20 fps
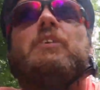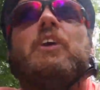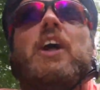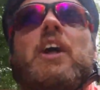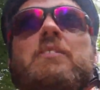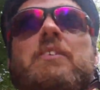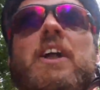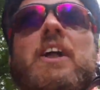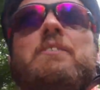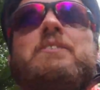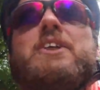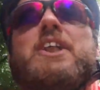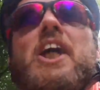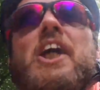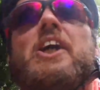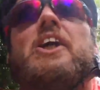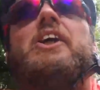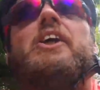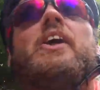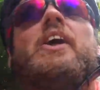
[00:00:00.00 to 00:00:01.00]
We're coming up
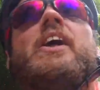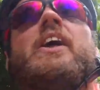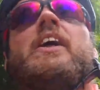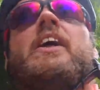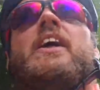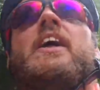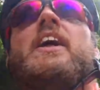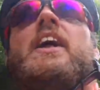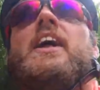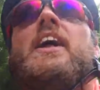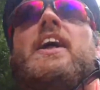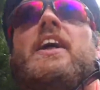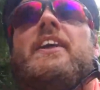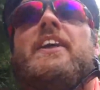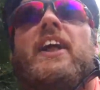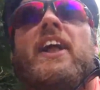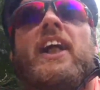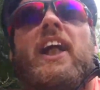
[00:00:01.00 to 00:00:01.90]
to the